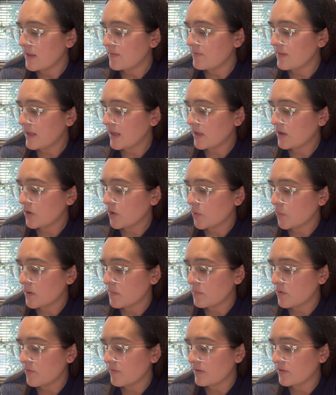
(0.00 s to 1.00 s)
Then we
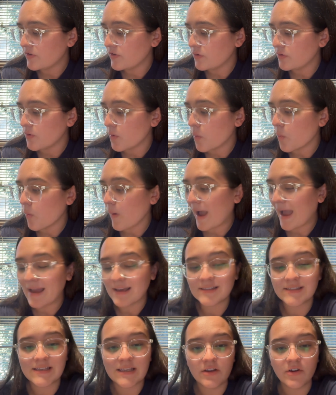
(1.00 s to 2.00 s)
move into the
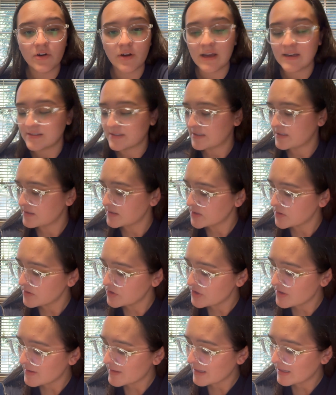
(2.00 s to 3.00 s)
waxing crescent. So
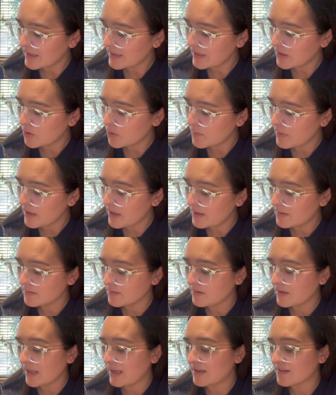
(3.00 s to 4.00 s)
it's just a little bit,
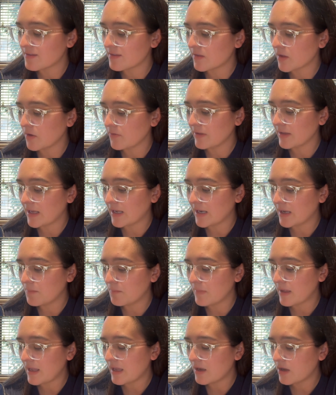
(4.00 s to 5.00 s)
and it's slowly
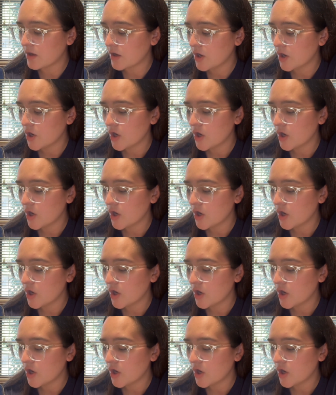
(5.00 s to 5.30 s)
getting big.